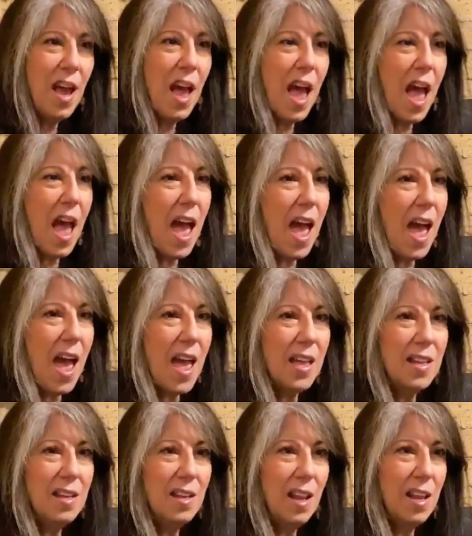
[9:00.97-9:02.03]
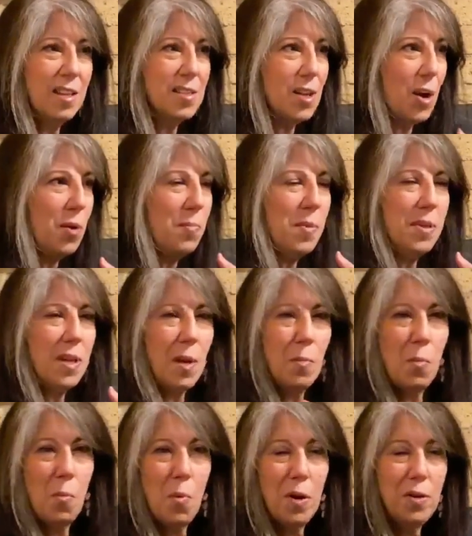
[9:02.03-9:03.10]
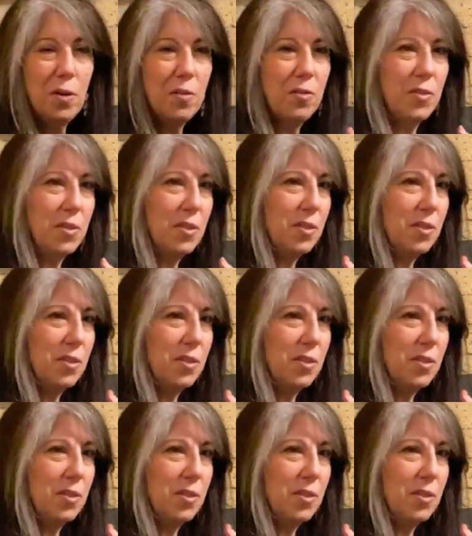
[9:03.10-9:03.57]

And it's opened up wonderful